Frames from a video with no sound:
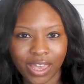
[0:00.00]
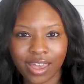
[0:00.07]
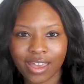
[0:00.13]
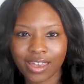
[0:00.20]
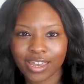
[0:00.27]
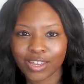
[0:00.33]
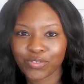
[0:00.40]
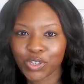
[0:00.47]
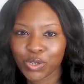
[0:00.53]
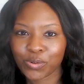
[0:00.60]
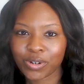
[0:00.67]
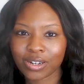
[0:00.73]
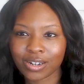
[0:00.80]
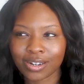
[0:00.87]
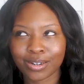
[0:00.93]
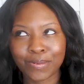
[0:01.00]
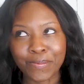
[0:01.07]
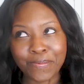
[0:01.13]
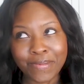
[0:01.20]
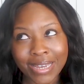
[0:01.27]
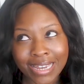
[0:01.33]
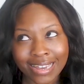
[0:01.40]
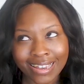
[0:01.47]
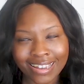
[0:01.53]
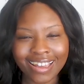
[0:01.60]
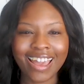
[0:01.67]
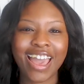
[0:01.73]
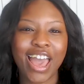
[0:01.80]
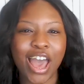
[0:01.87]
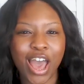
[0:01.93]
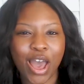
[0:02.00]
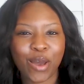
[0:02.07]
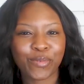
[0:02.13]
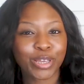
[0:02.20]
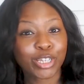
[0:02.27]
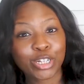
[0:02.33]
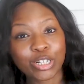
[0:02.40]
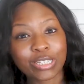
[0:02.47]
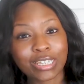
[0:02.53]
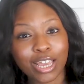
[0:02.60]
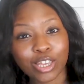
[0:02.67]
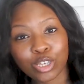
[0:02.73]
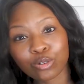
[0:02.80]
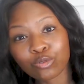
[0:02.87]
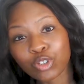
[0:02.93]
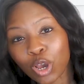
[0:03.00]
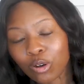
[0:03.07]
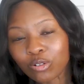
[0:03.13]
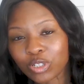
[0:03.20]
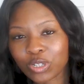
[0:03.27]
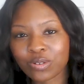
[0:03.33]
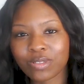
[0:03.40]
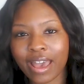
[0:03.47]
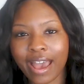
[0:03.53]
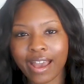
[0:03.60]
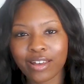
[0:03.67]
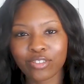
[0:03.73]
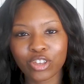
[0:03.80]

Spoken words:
If you were me and you're saying you don't do that,